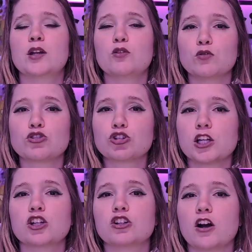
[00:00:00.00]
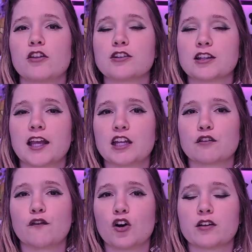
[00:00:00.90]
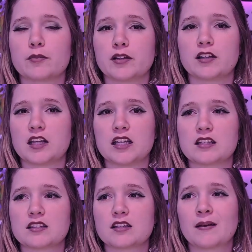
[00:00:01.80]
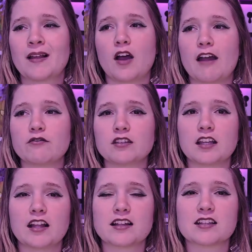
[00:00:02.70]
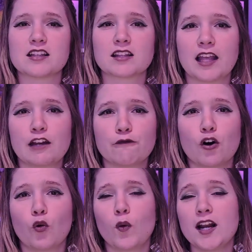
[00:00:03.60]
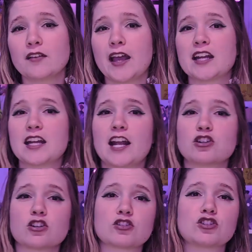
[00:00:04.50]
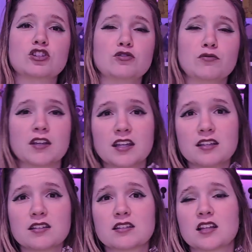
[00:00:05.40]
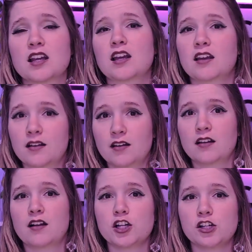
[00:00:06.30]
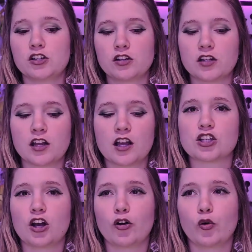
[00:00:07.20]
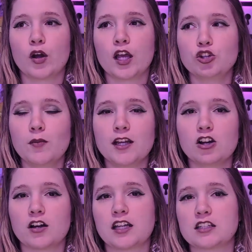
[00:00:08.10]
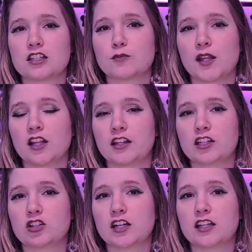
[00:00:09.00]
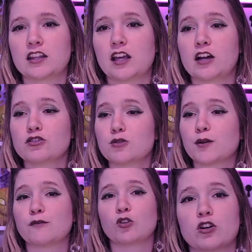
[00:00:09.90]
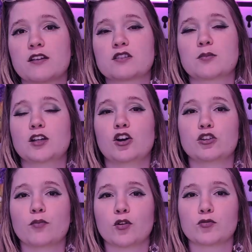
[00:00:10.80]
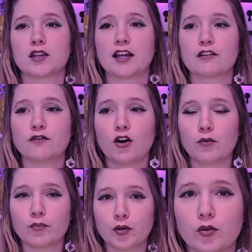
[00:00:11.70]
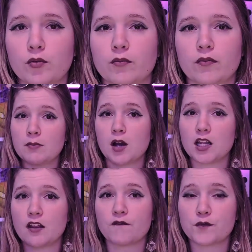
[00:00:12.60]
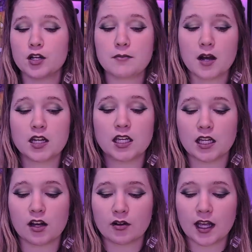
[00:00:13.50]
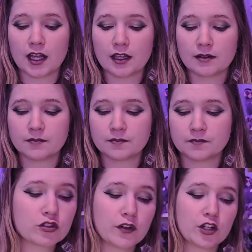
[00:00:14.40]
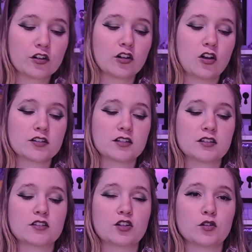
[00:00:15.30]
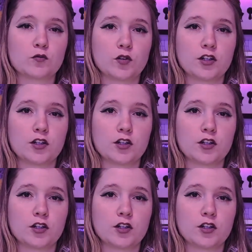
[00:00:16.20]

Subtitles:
but it will trigger other landfall abilities. So everything that says landfall, when a land enters, do this, triggered. So you may not get to spend the land on anything else, but already have something on the board with landfall, boom, free money, okay? Cultivator Colossus is a good